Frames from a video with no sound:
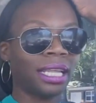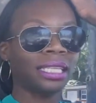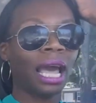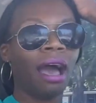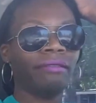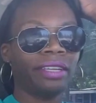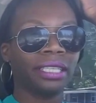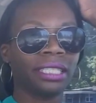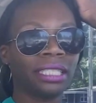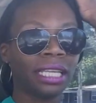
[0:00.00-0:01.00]
That's
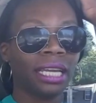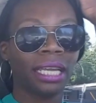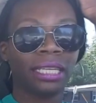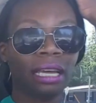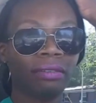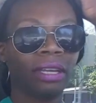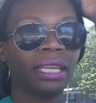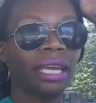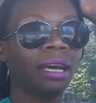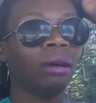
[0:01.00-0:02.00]
obvious. Studying
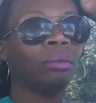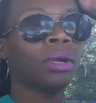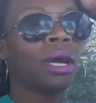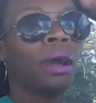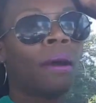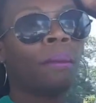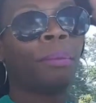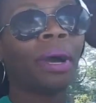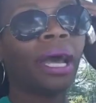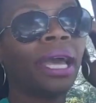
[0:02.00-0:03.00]
definitely helped.
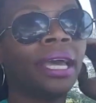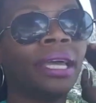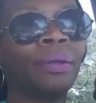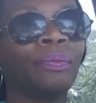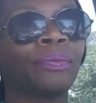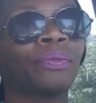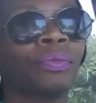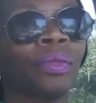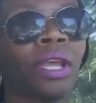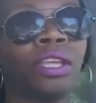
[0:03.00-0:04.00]
But
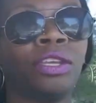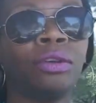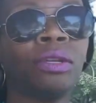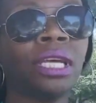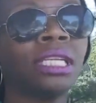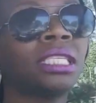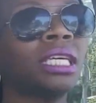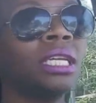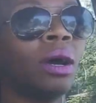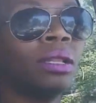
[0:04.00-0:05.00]
you need to